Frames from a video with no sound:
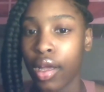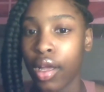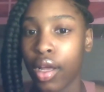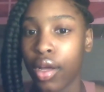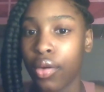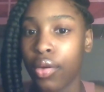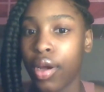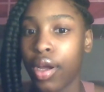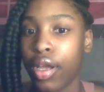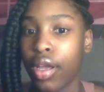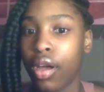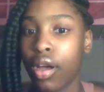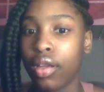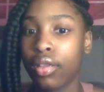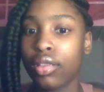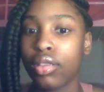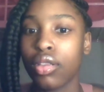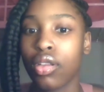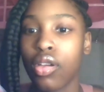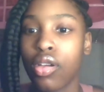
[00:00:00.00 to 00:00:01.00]
Alright y'all,
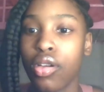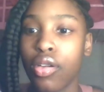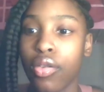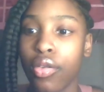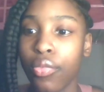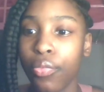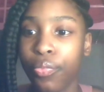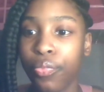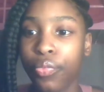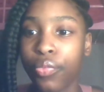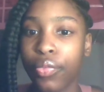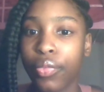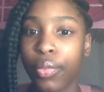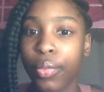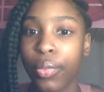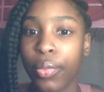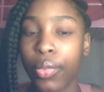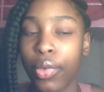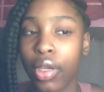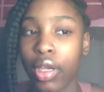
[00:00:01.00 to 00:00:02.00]
so
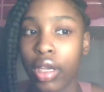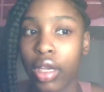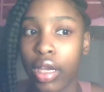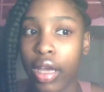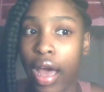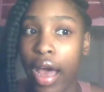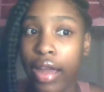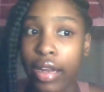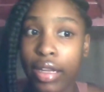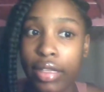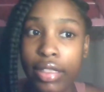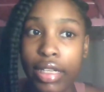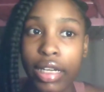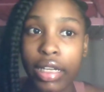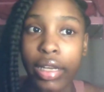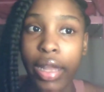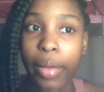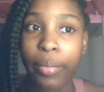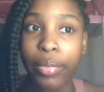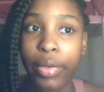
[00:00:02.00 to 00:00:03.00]
I didn't take a
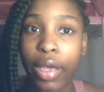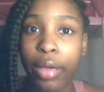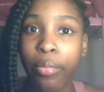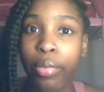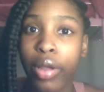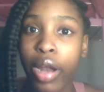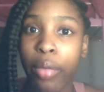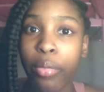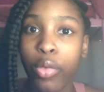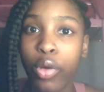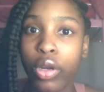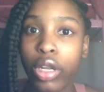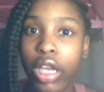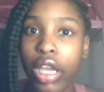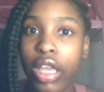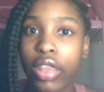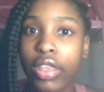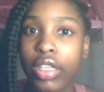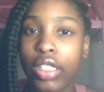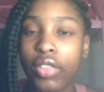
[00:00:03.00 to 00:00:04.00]
nap yet, but I'm going to
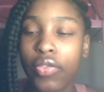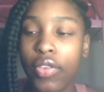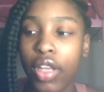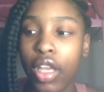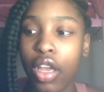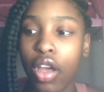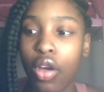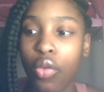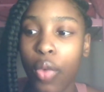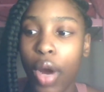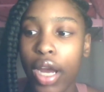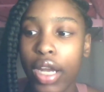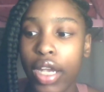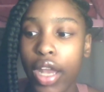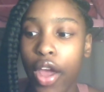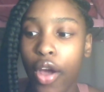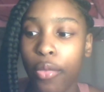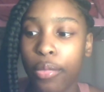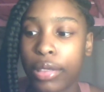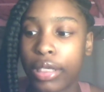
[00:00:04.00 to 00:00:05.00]
end this video right
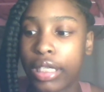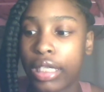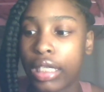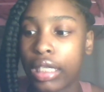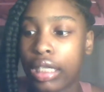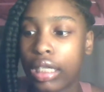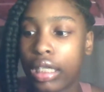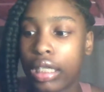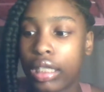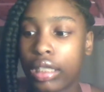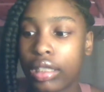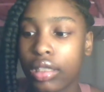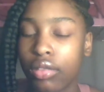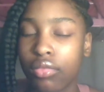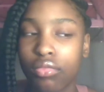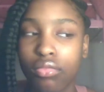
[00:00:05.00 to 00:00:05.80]
now because